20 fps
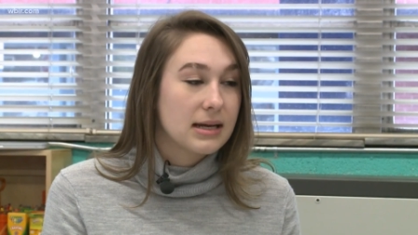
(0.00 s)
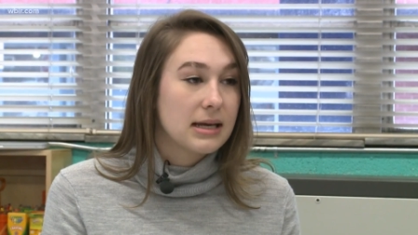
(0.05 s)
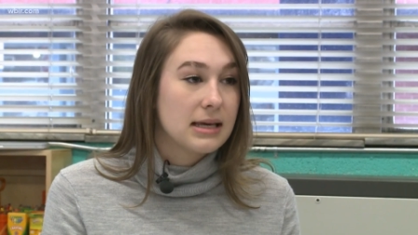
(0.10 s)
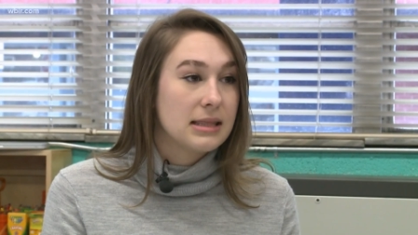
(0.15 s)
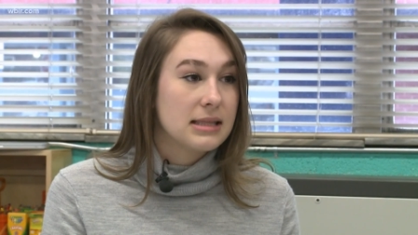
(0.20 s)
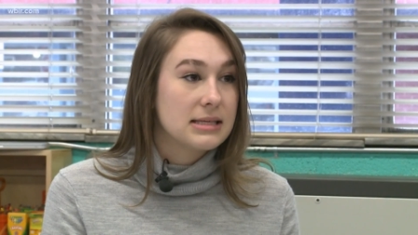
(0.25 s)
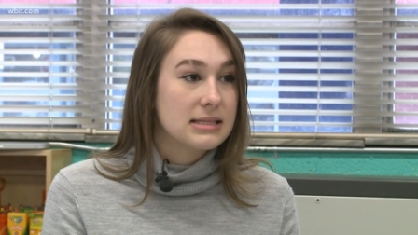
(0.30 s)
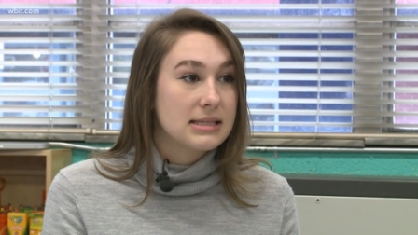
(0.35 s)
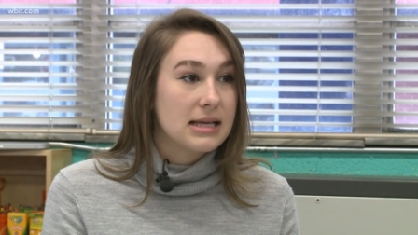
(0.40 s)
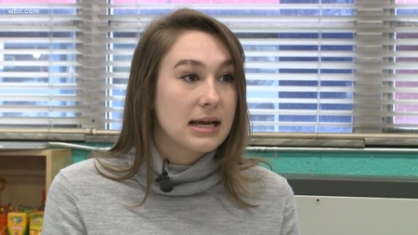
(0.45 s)
and
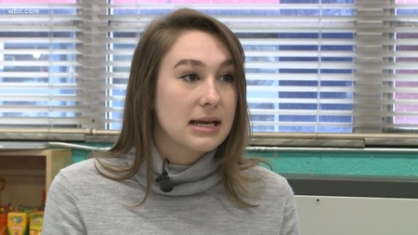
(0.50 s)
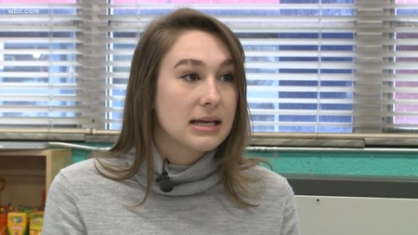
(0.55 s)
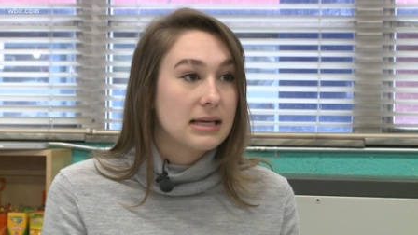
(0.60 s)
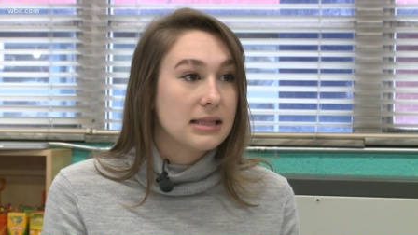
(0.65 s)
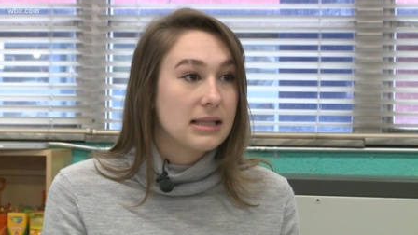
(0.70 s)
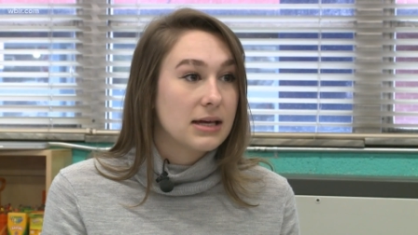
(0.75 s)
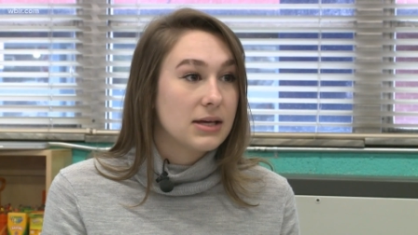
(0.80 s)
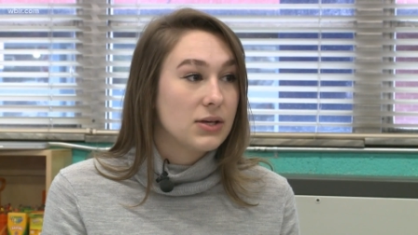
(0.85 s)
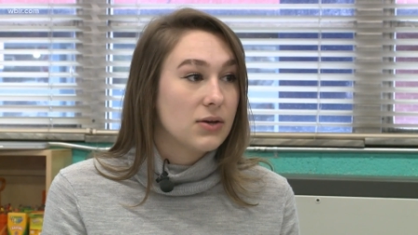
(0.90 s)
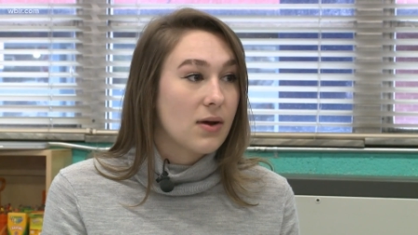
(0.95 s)
the second
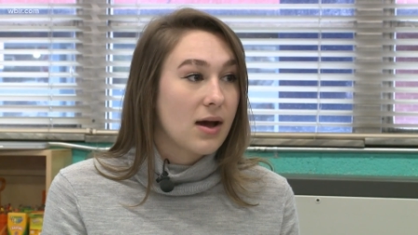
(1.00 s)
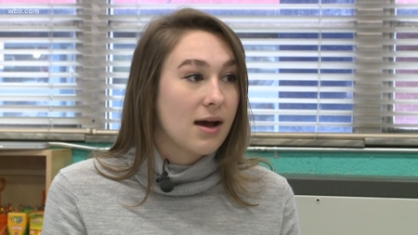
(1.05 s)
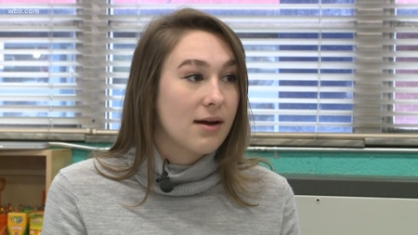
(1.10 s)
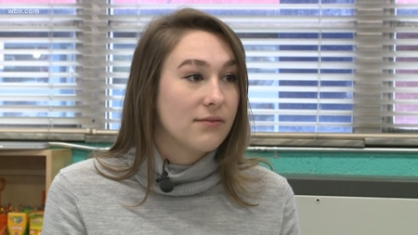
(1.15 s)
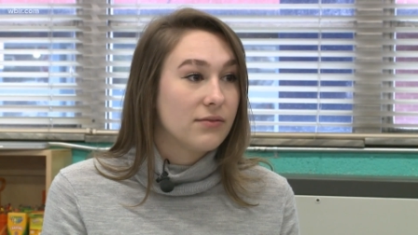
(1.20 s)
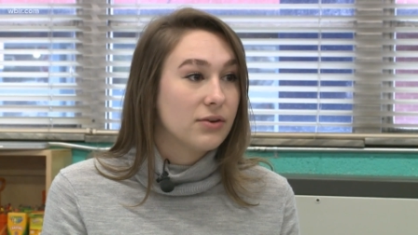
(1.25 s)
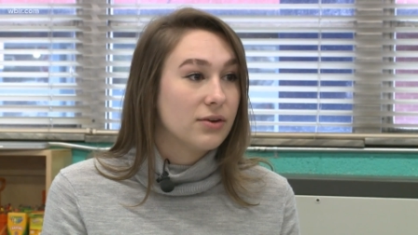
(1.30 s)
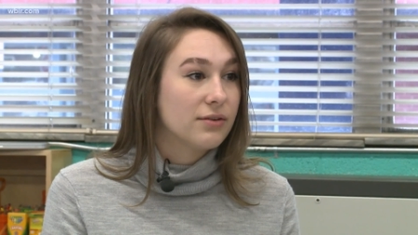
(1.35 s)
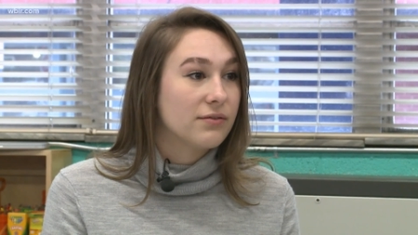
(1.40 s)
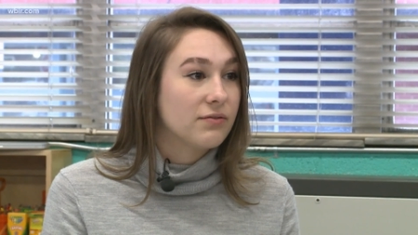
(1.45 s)
that you
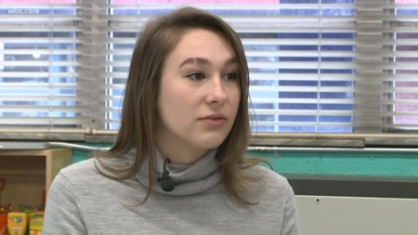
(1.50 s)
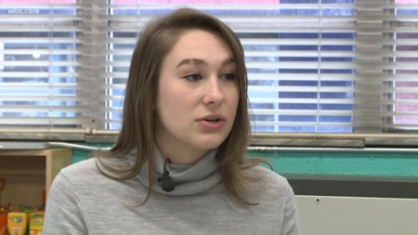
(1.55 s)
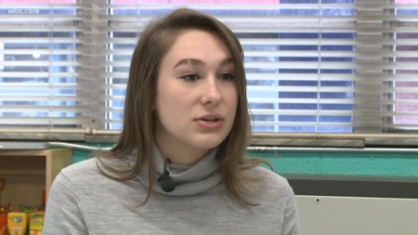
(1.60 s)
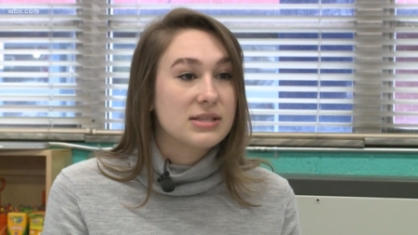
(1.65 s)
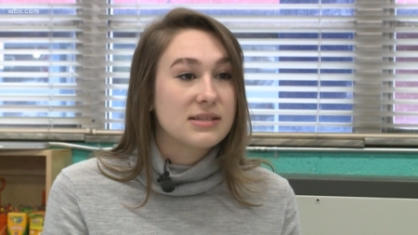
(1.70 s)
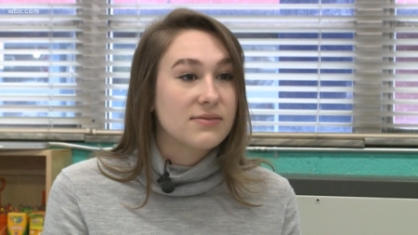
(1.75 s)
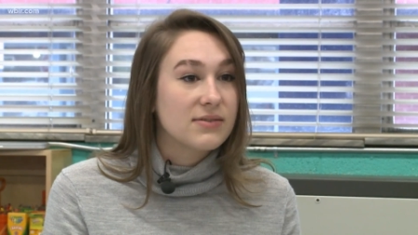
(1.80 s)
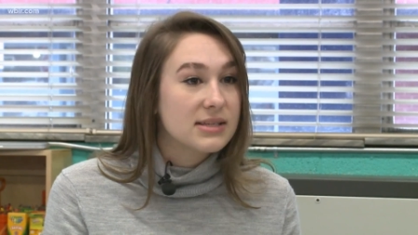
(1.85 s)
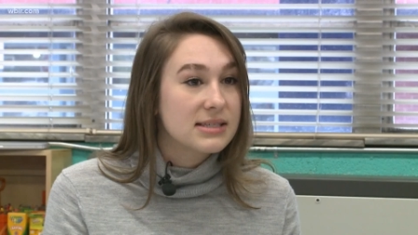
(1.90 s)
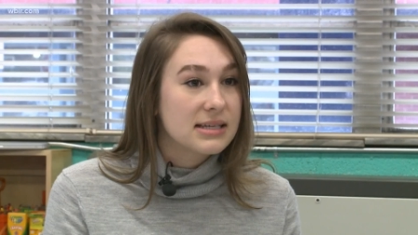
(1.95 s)
have your
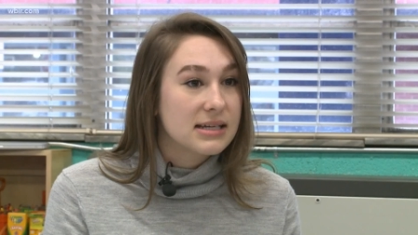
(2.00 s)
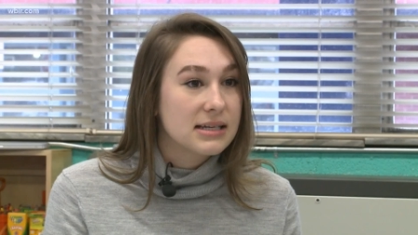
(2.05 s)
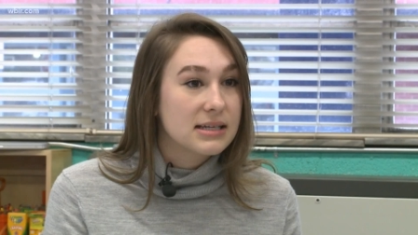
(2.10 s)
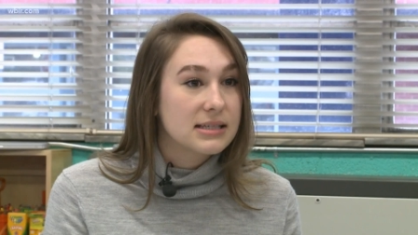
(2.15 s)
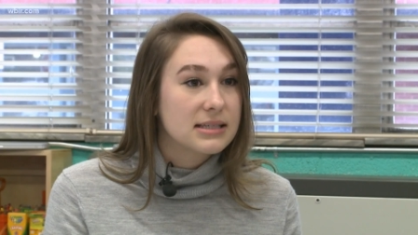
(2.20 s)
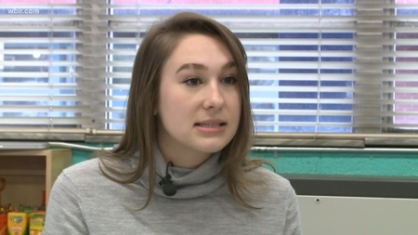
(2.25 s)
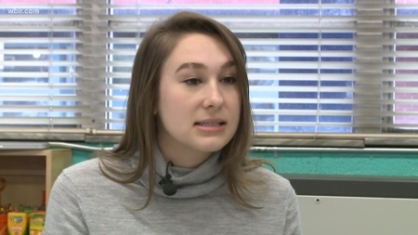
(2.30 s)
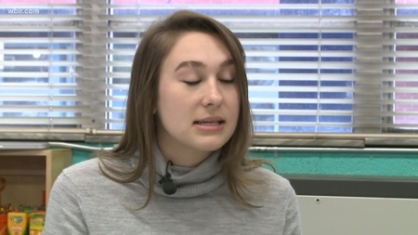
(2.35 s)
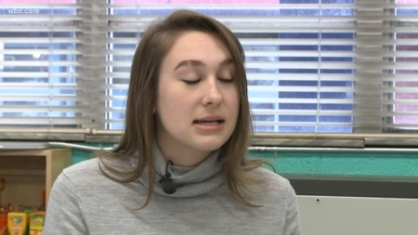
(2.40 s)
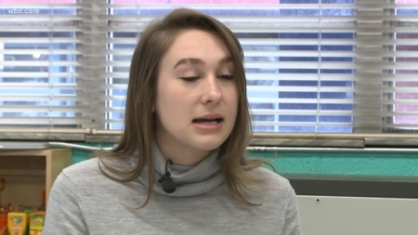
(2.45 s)
first
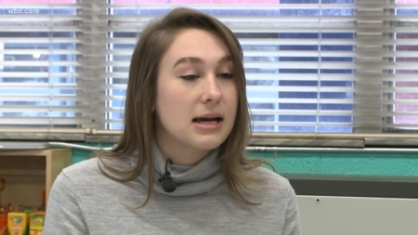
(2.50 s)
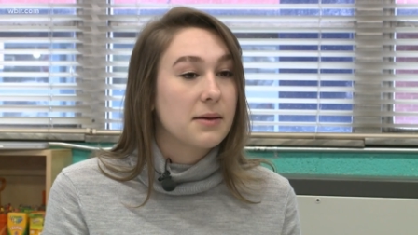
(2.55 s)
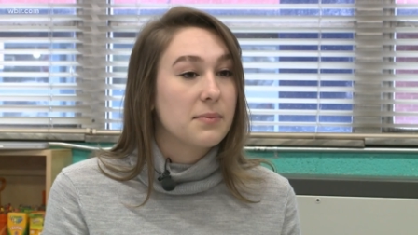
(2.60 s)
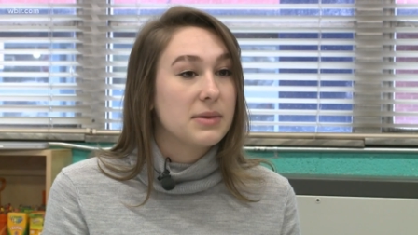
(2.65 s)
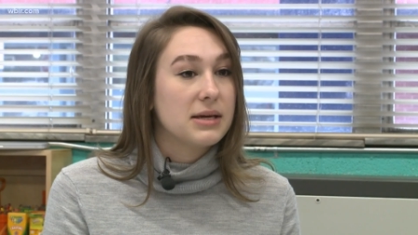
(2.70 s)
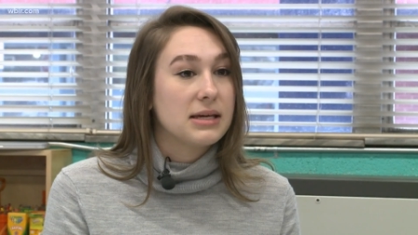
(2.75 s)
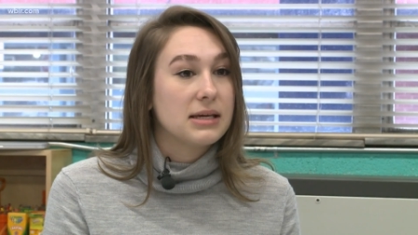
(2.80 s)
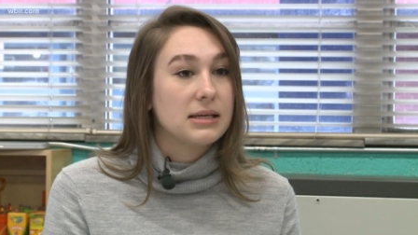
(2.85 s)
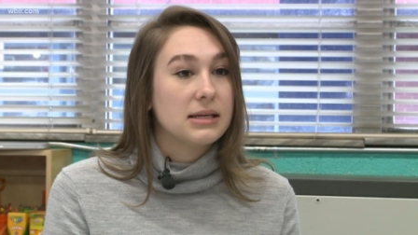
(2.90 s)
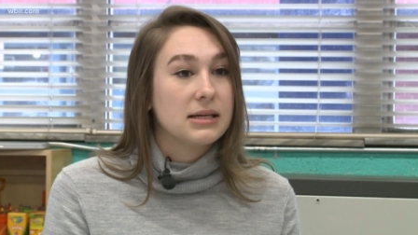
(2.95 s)
visit, I
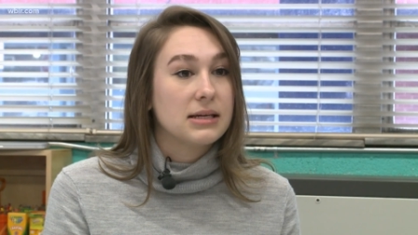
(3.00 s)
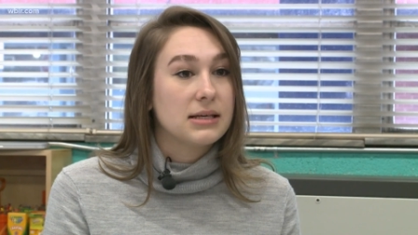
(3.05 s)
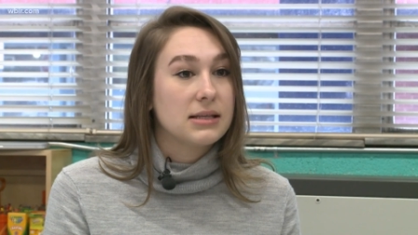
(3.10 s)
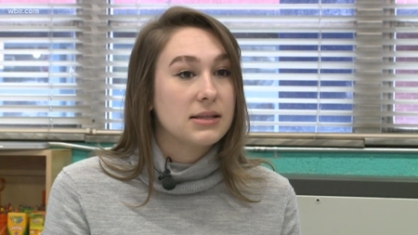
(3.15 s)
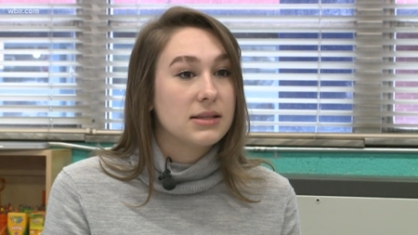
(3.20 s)
mean,